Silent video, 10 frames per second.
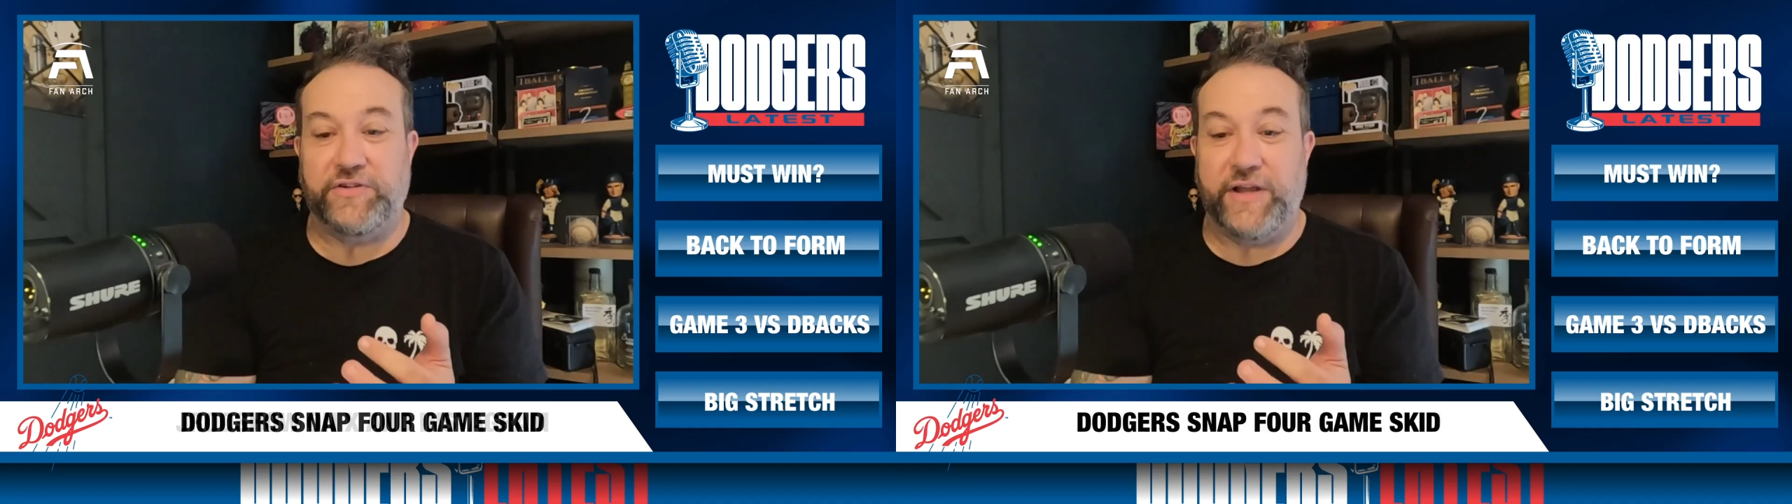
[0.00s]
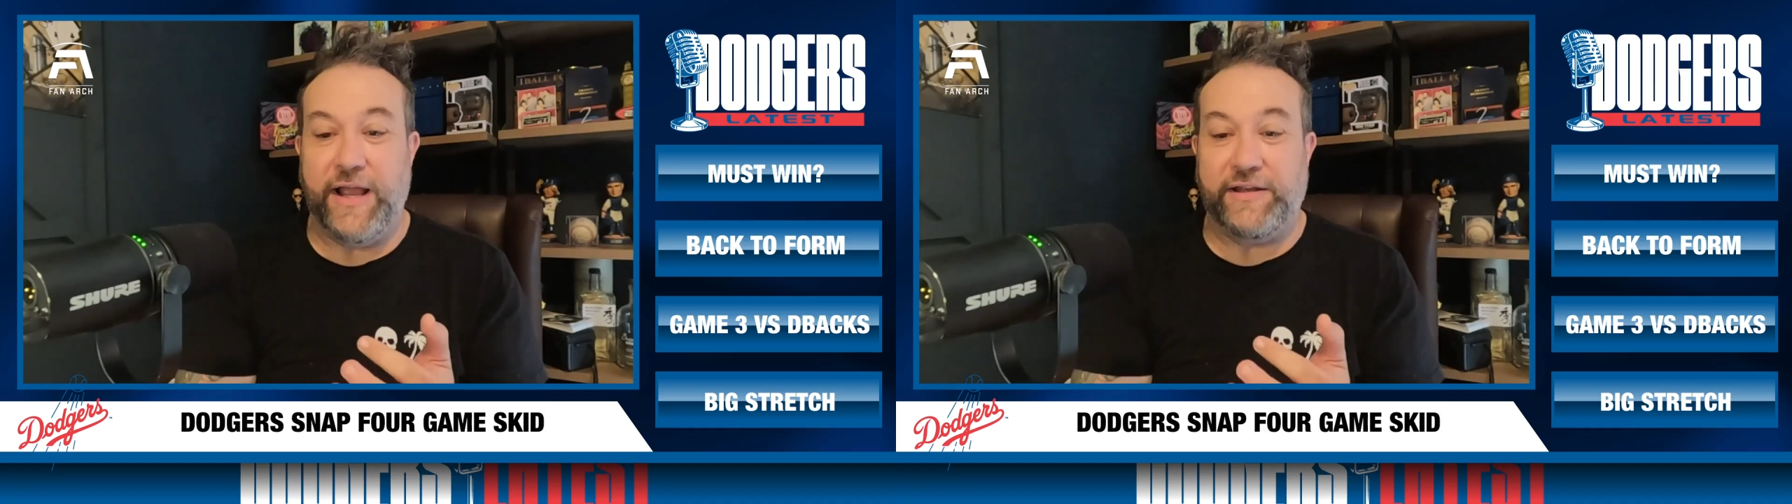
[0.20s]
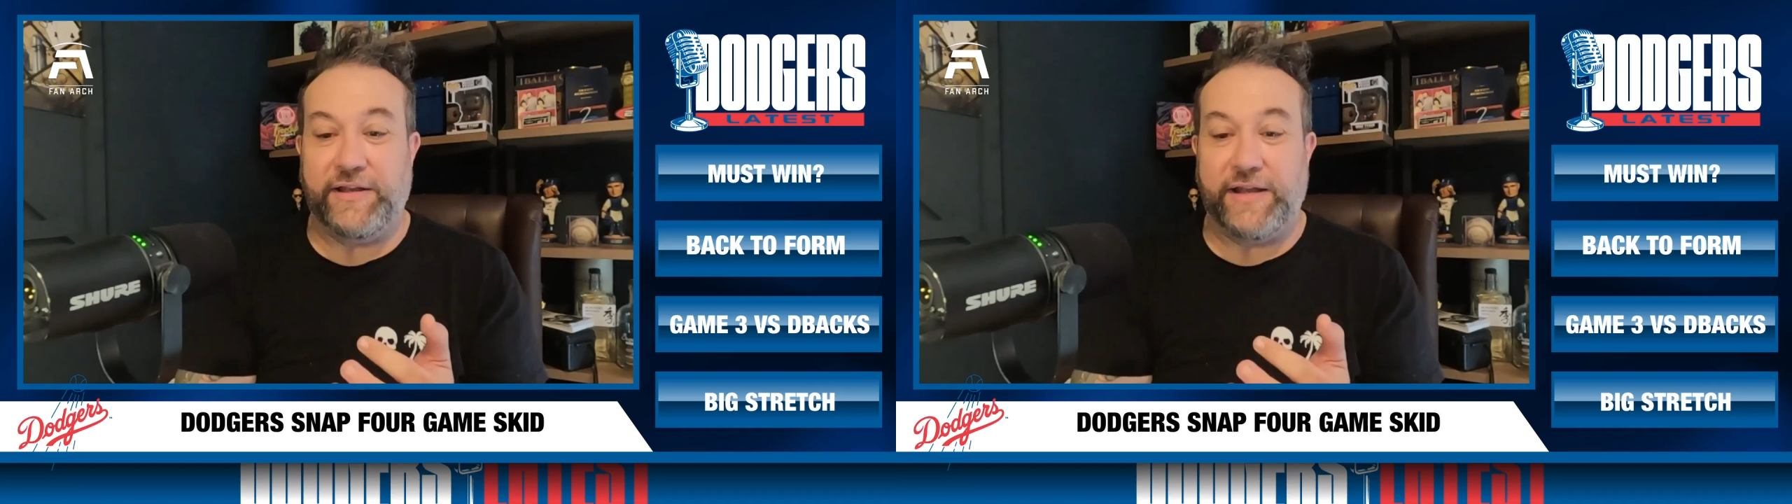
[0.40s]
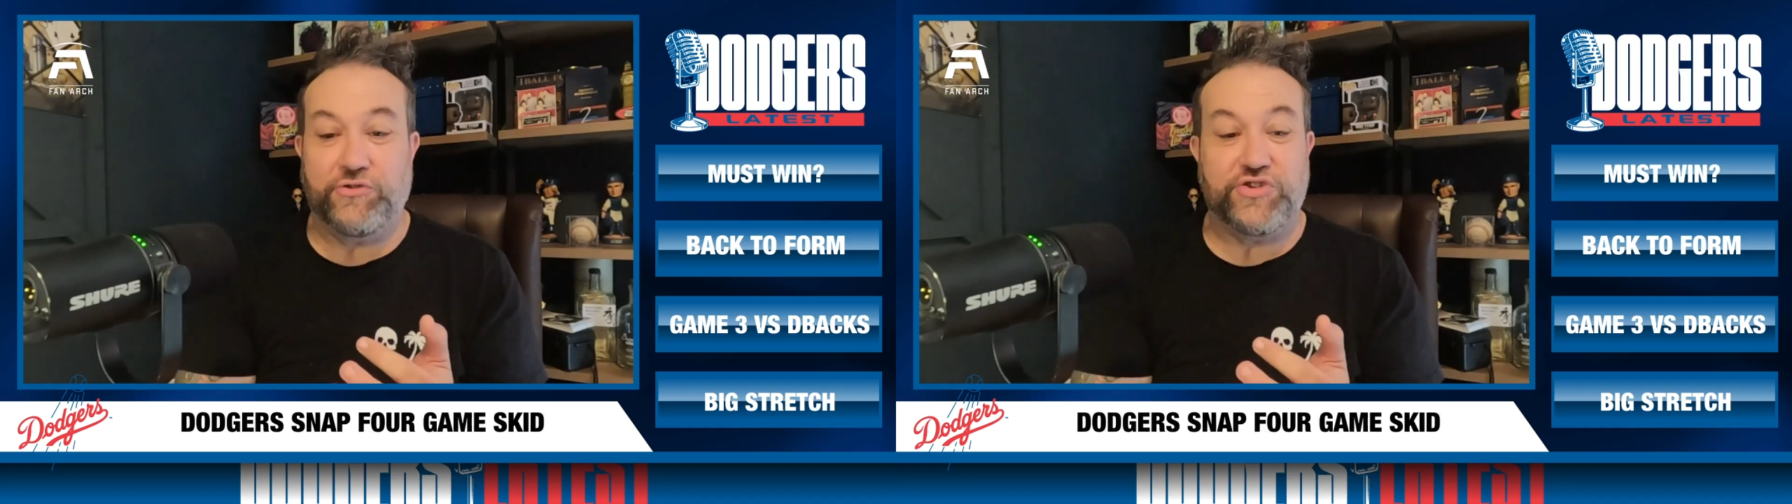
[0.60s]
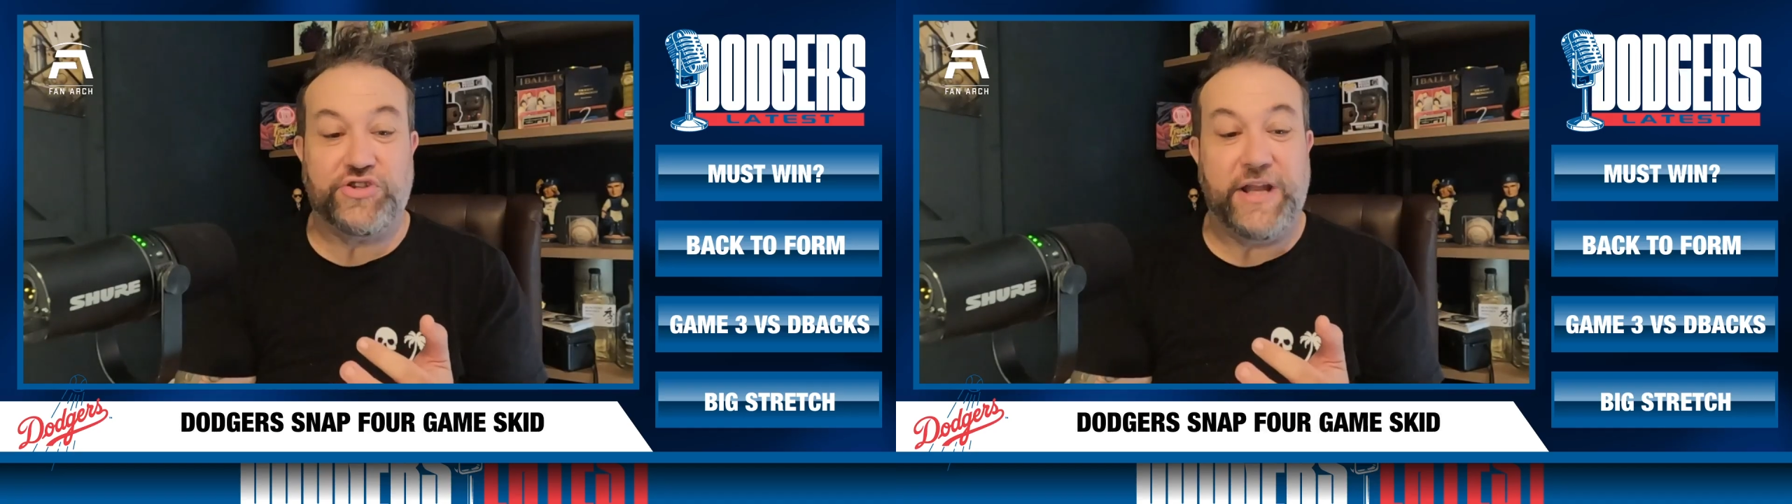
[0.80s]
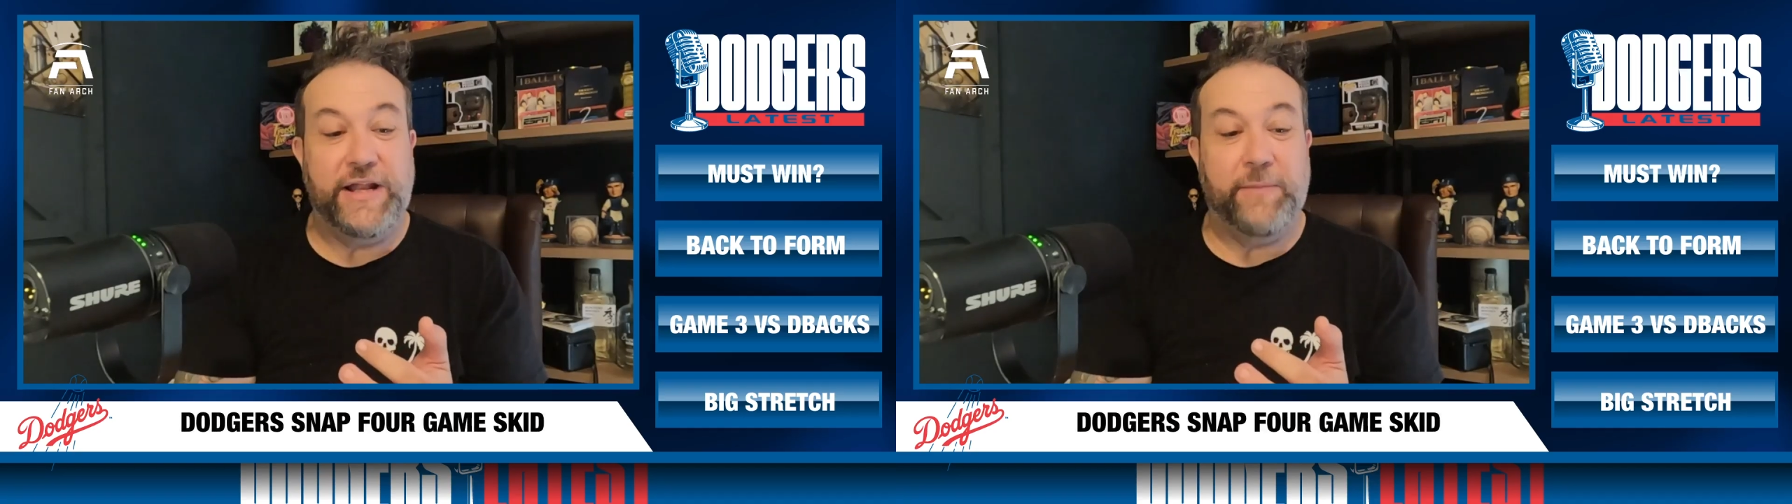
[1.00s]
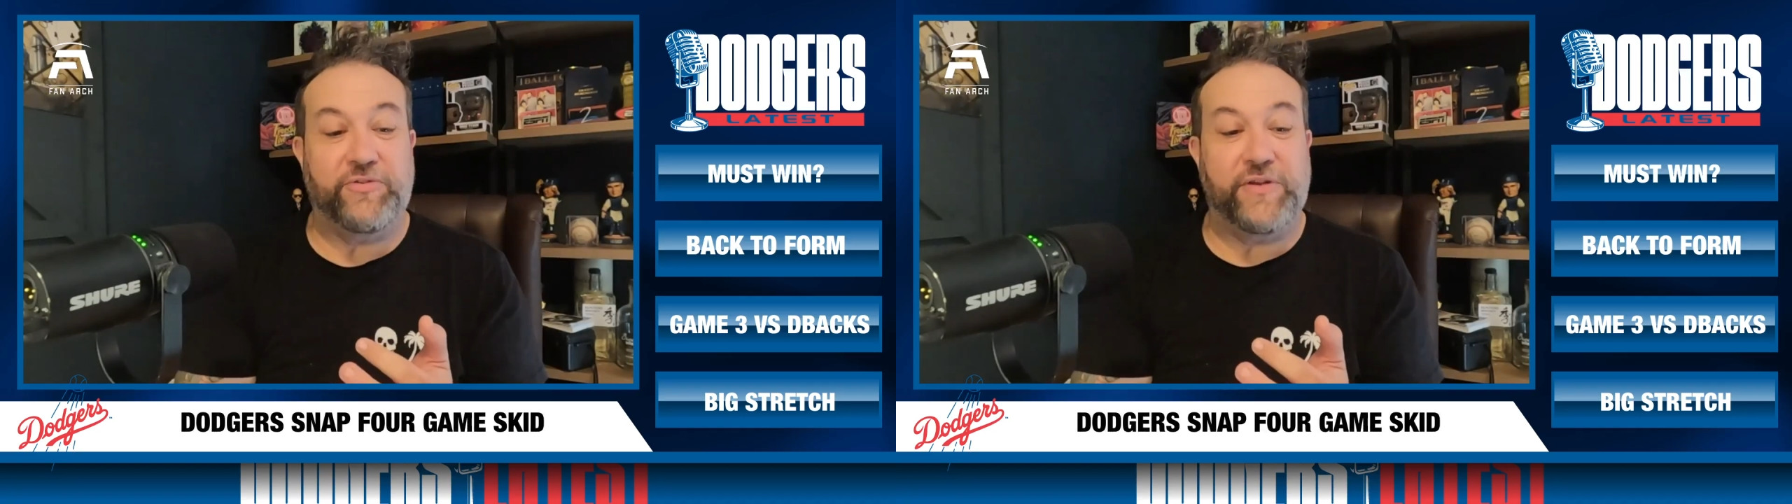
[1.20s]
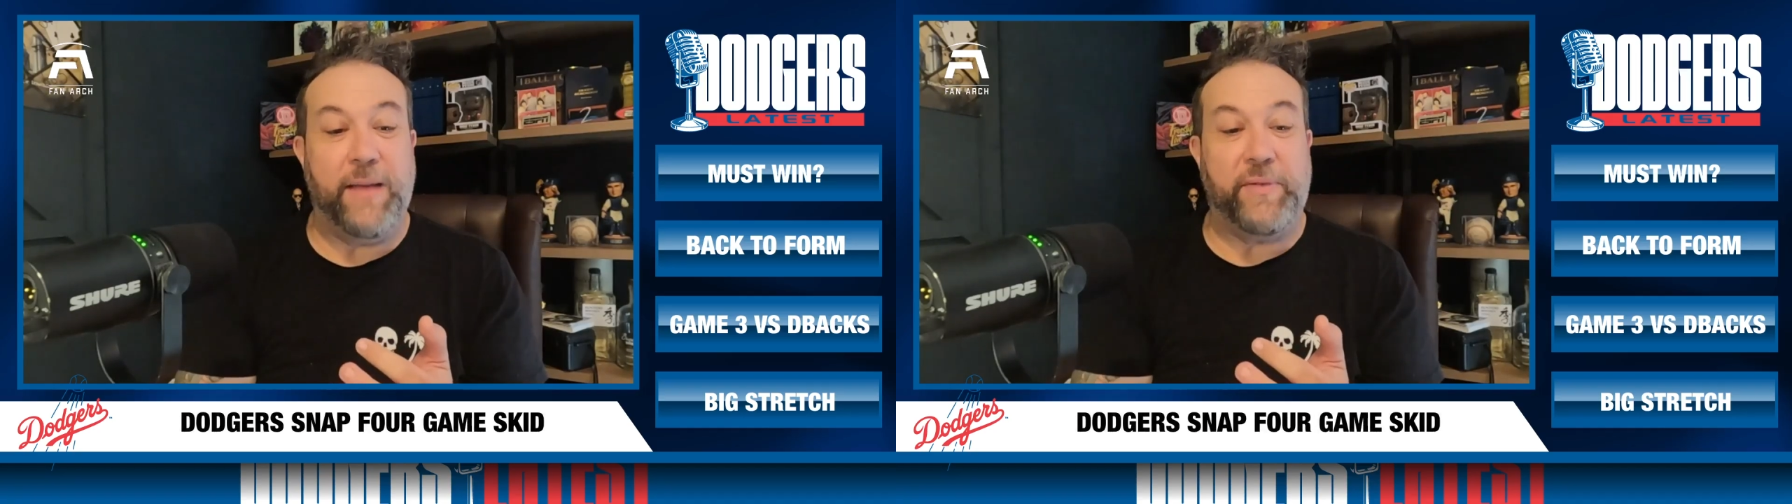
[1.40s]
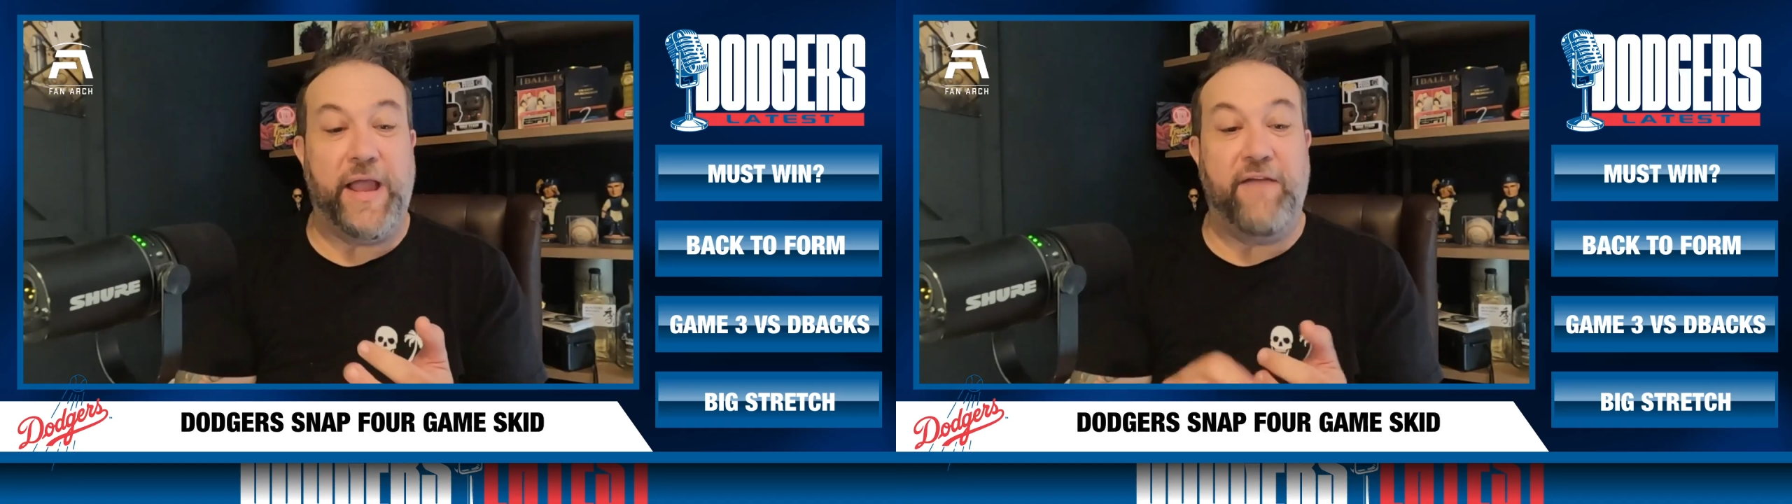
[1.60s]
Yeah, Dodgers end up snapping a